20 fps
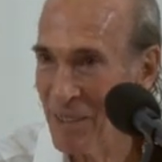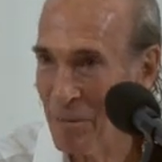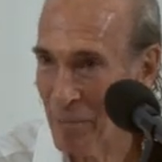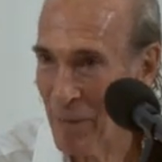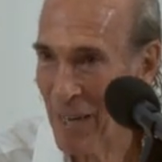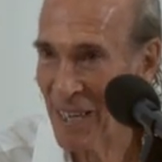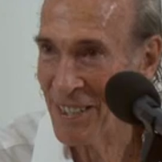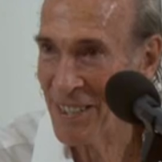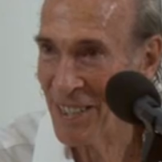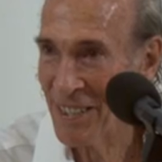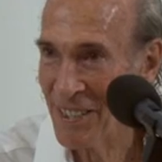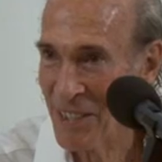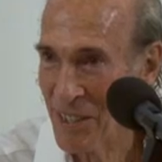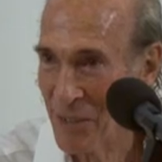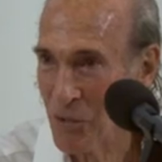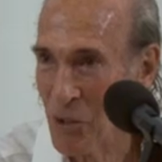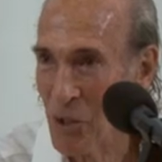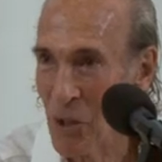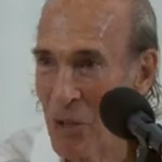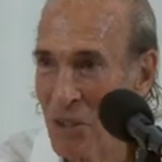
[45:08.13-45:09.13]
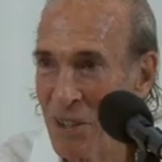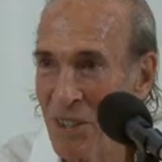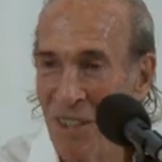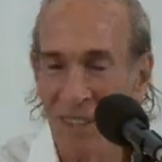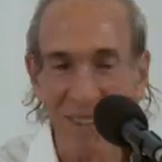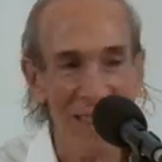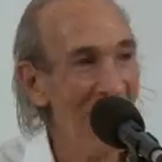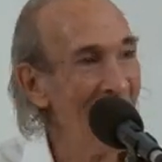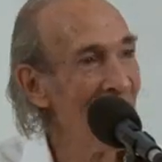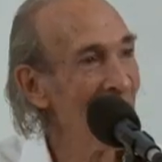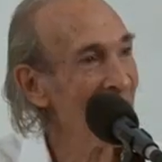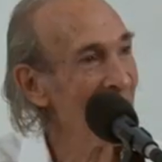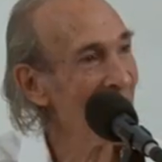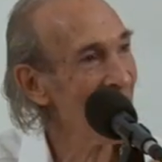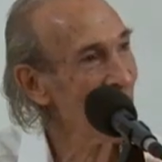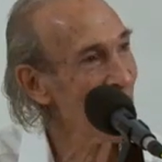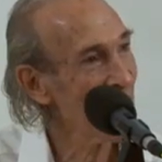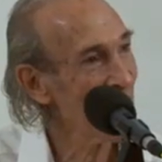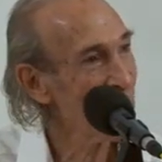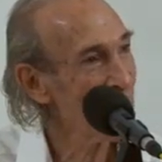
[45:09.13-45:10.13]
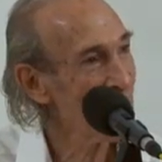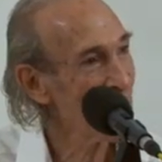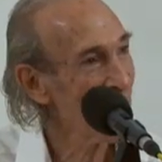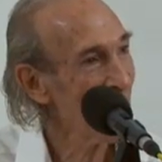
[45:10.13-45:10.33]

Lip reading: Matter is, of course, the dark color.